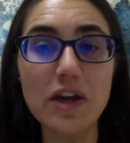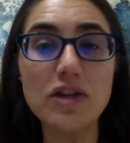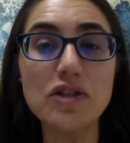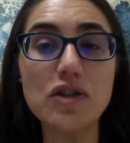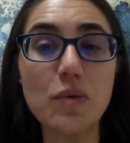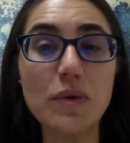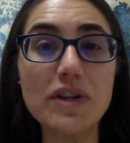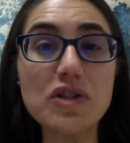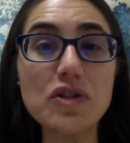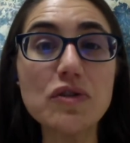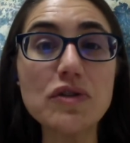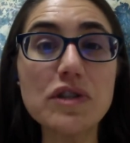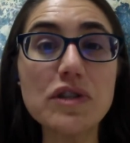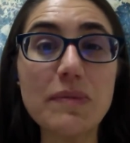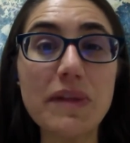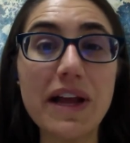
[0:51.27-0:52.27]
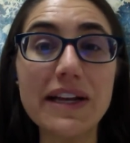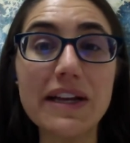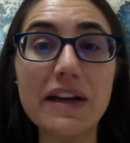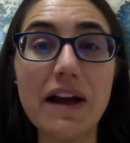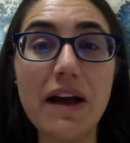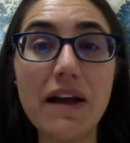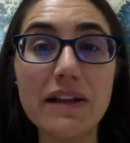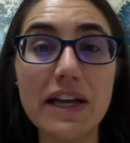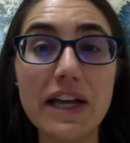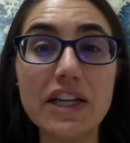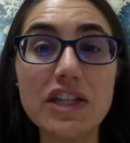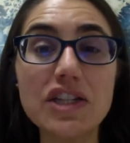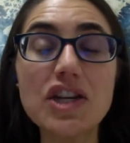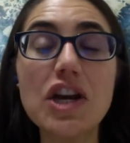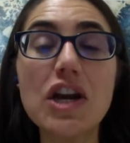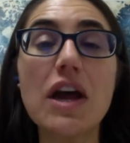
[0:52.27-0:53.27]
So when a student's applying to
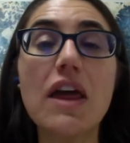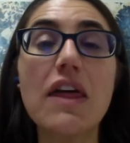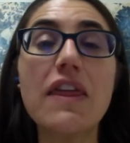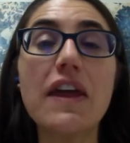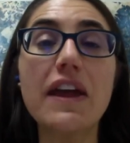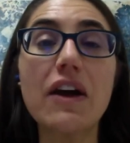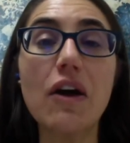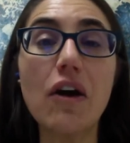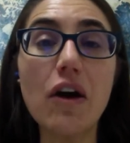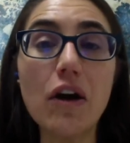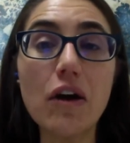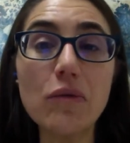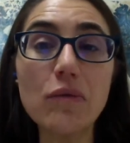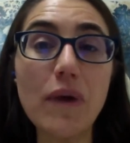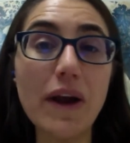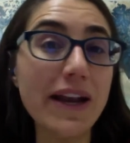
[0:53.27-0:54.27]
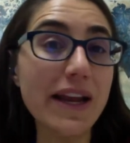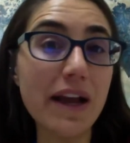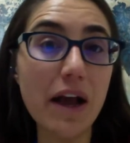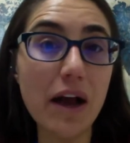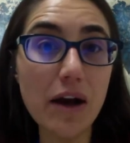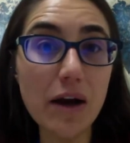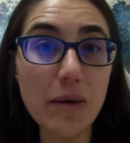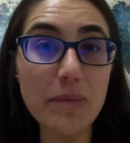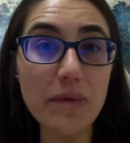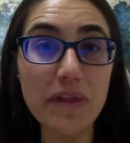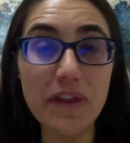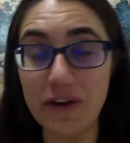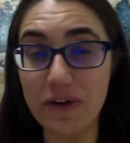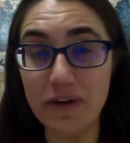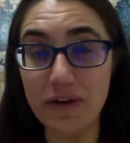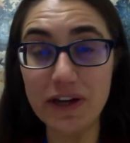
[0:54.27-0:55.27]
college, they are writing up
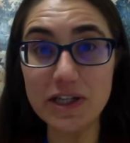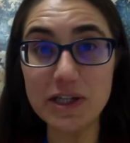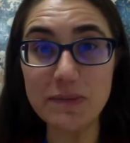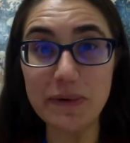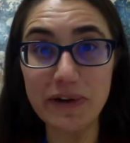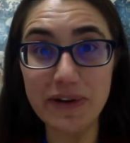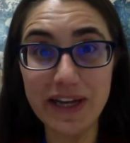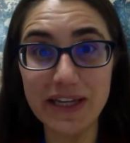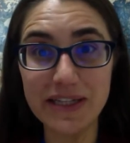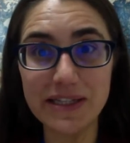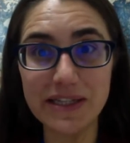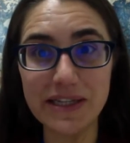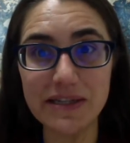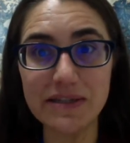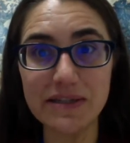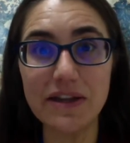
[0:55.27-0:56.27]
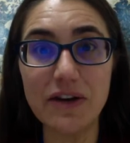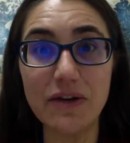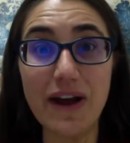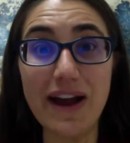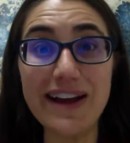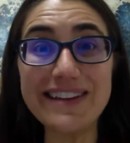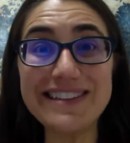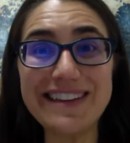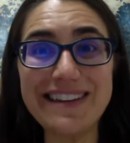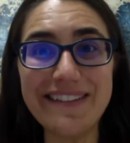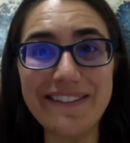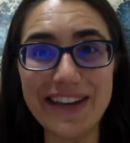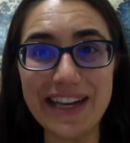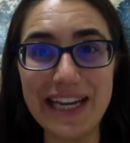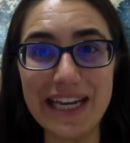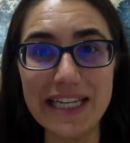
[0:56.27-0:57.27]
their experiences, their
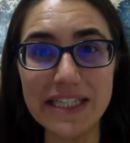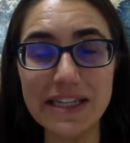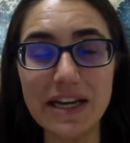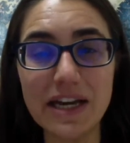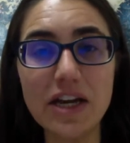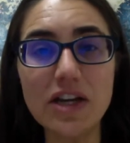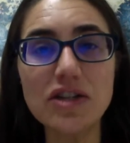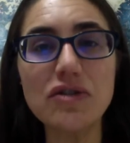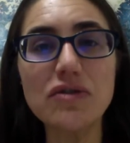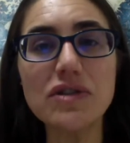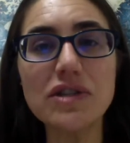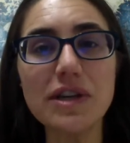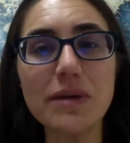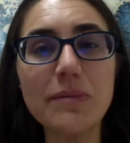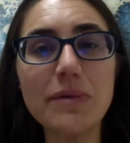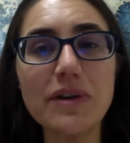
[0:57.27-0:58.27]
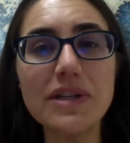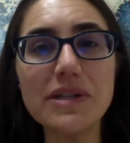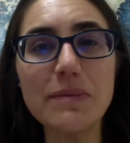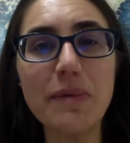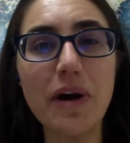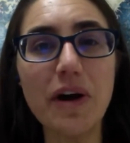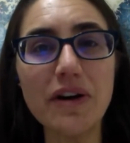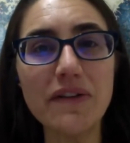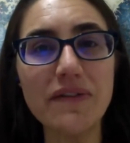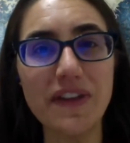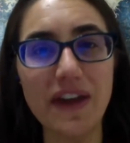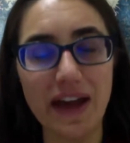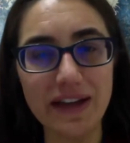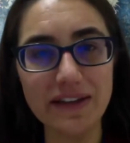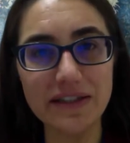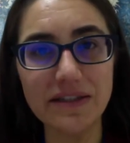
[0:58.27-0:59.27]
activities. So summer is a part of
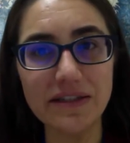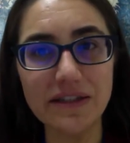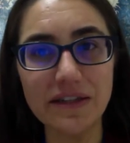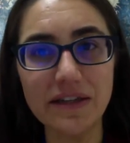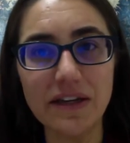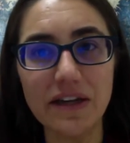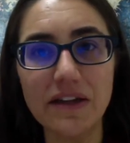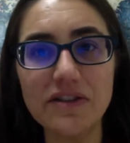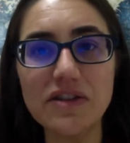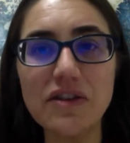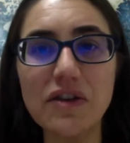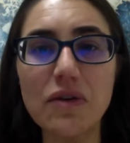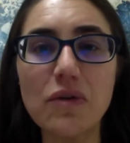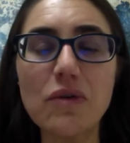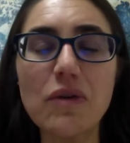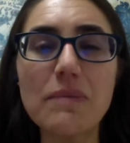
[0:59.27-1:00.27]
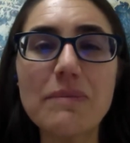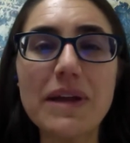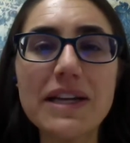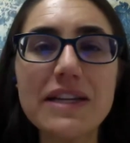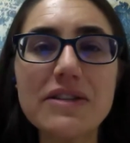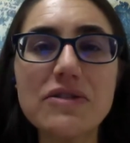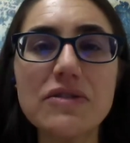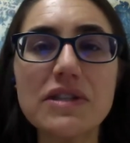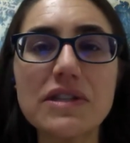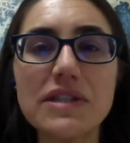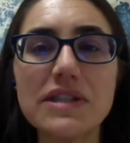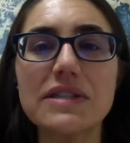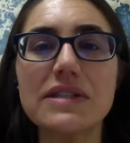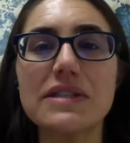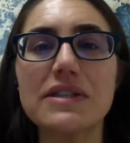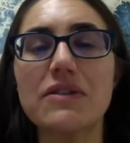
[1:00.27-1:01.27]
that. So many students
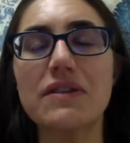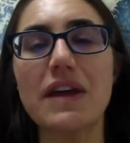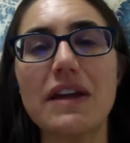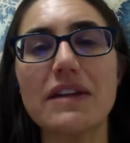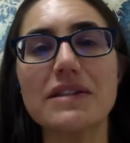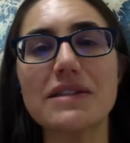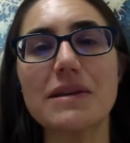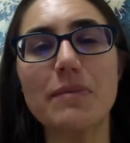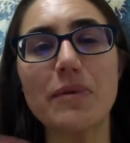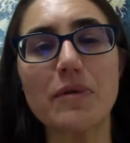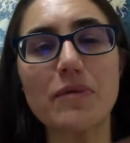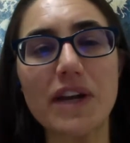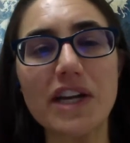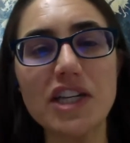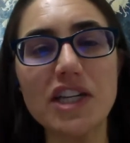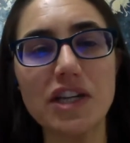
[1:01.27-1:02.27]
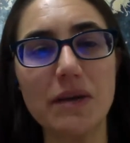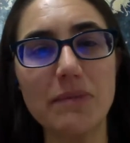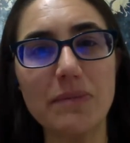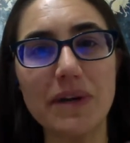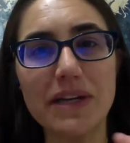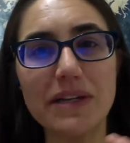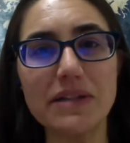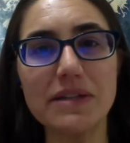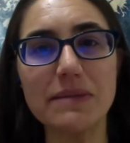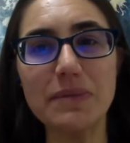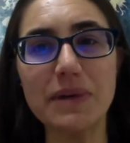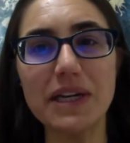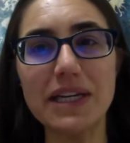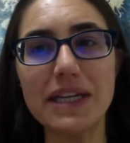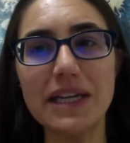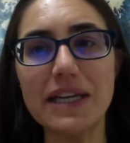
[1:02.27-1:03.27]
consider a separation, but
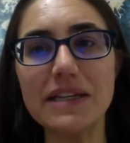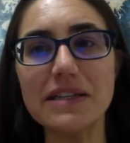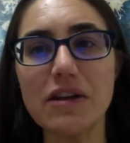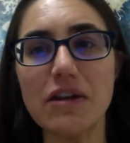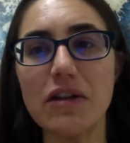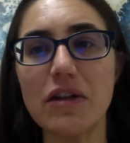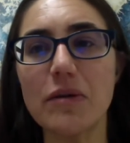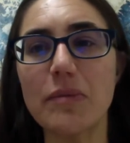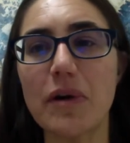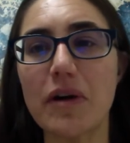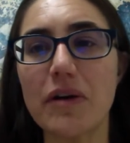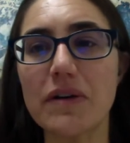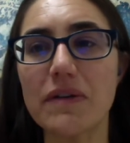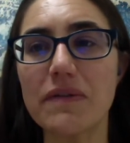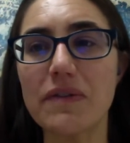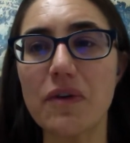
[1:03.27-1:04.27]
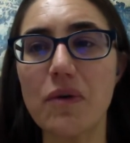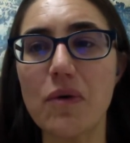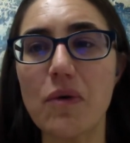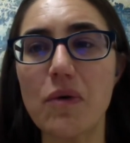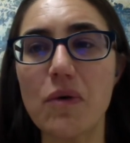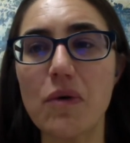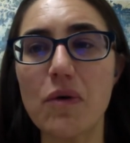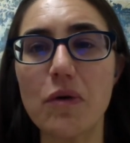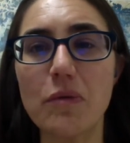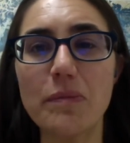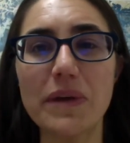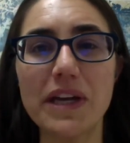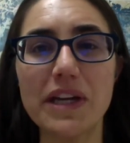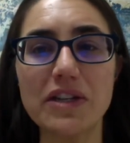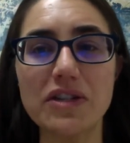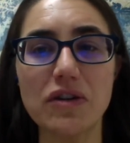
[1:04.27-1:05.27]
it is all a part of the whole
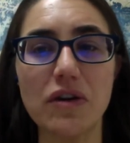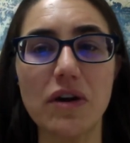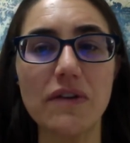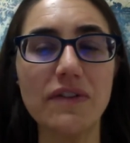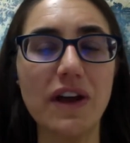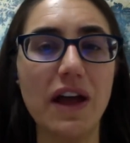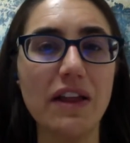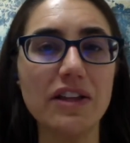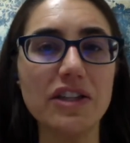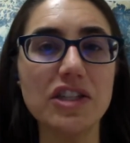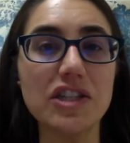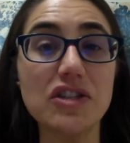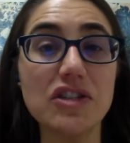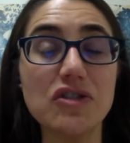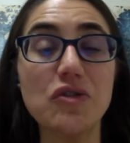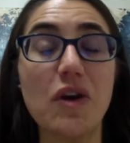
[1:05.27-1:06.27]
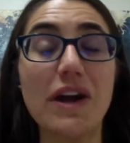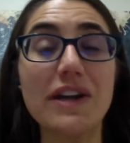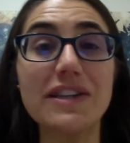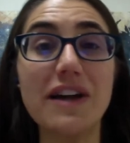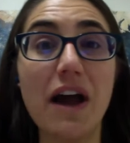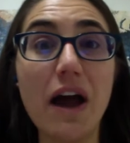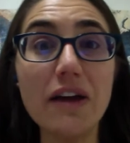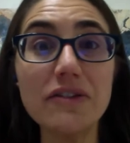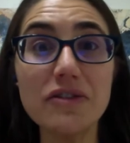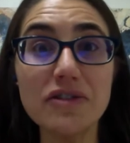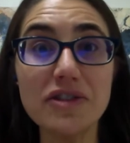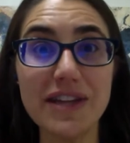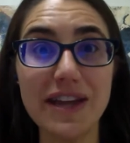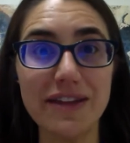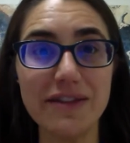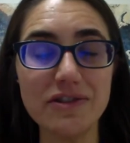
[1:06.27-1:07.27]
picture of colleges trying to
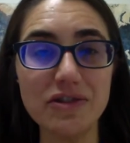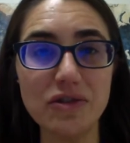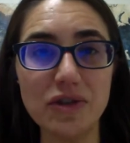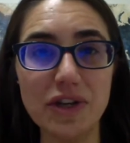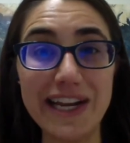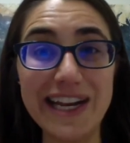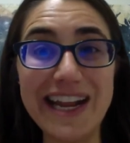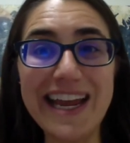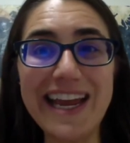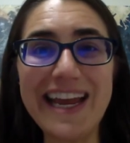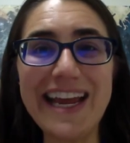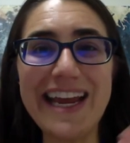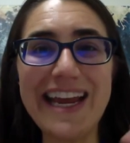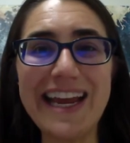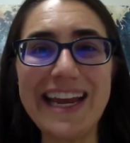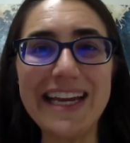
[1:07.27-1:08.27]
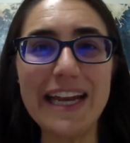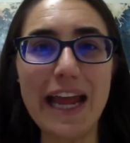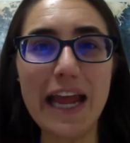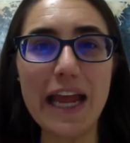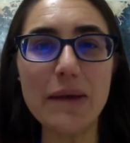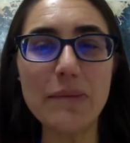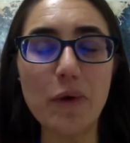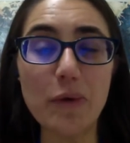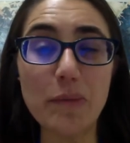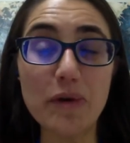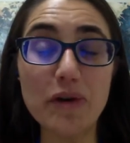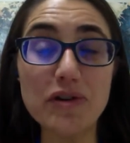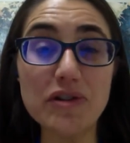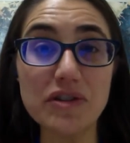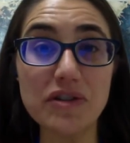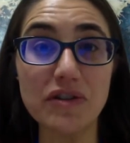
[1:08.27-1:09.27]
understand the student in a more
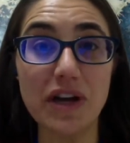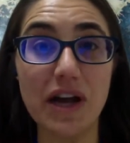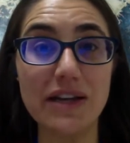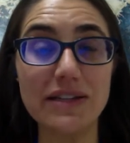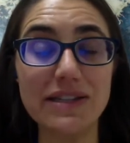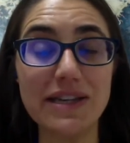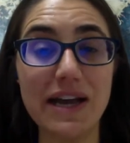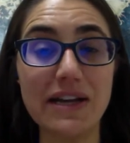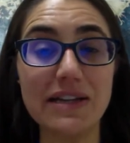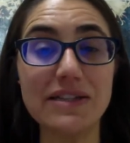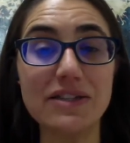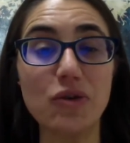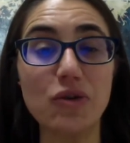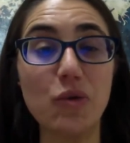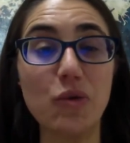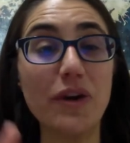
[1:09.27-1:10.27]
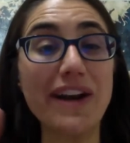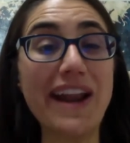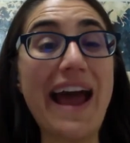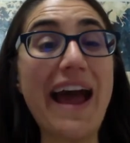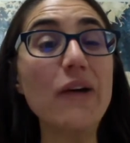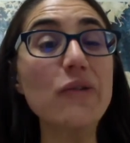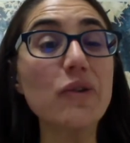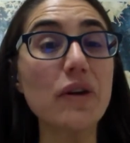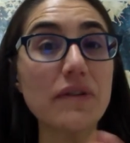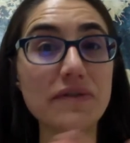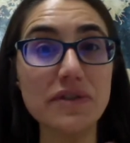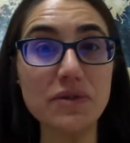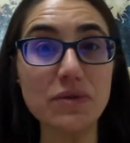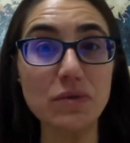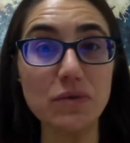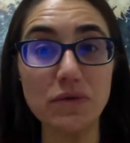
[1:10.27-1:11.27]
personal context or an out of
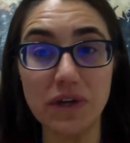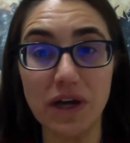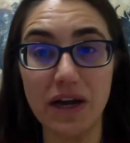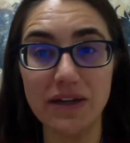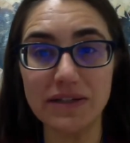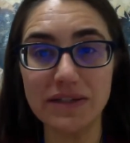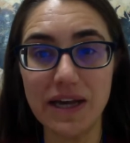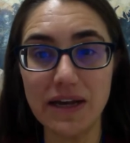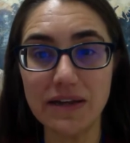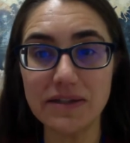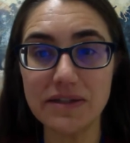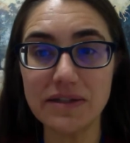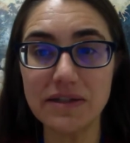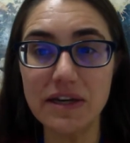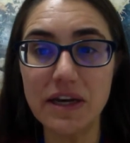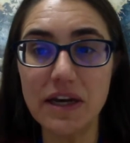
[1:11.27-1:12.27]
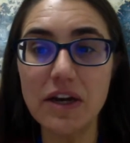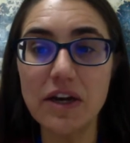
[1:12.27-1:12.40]
school context.